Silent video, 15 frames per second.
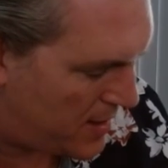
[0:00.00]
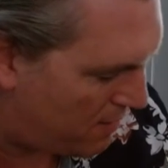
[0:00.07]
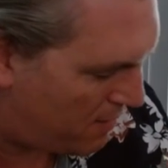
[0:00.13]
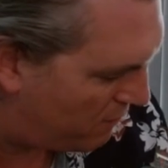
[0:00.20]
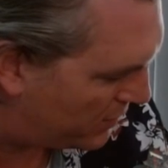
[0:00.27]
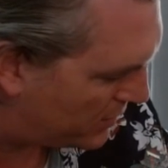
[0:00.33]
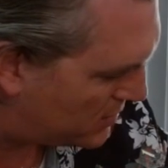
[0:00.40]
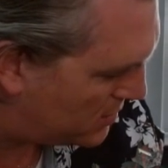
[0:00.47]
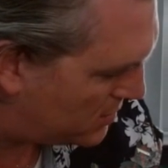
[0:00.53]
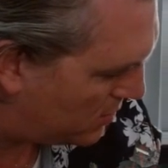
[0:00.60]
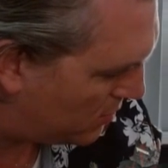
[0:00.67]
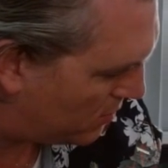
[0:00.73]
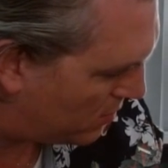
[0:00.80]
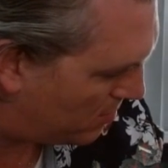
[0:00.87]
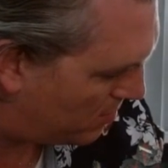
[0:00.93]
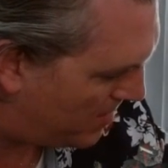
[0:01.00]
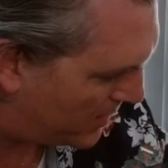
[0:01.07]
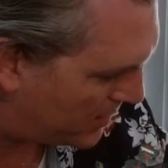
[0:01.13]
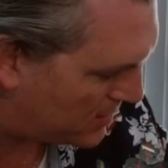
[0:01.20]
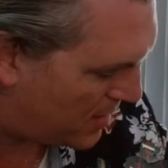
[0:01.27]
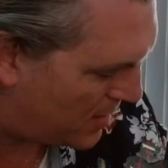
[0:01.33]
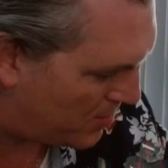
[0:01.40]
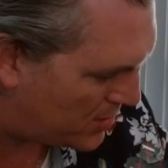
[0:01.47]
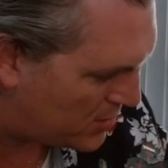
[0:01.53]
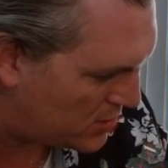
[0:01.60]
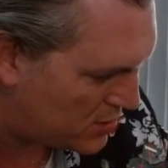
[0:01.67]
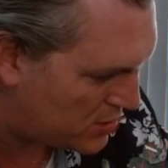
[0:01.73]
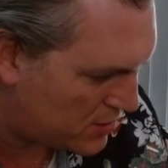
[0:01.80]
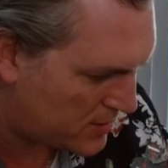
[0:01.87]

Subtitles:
inflicts 2 automatic damage.